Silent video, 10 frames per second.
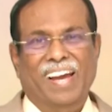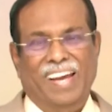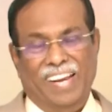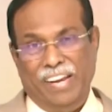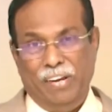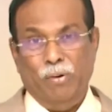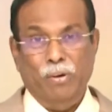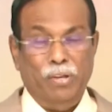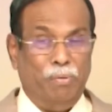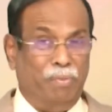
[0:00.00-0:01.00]
and I know
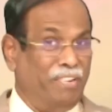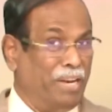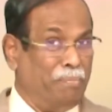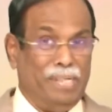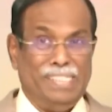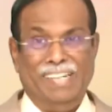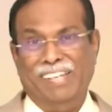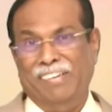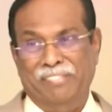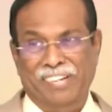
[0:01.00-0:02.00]
you'll be very busy
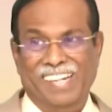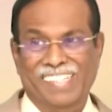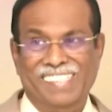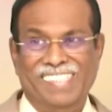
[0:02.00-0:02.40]
on the first